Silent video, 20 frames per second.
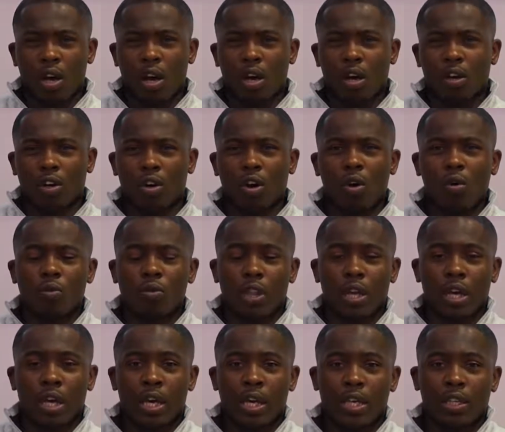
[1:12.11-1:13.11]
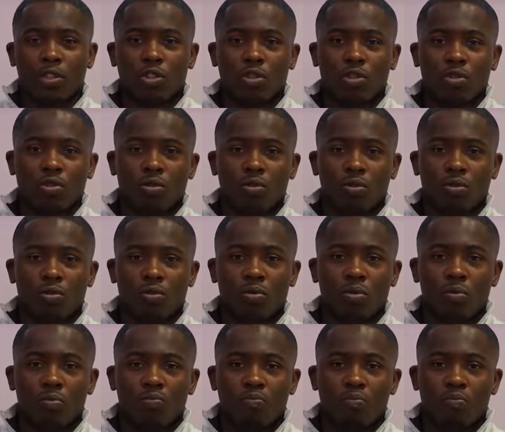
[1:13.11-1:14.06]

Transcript: our goal there is to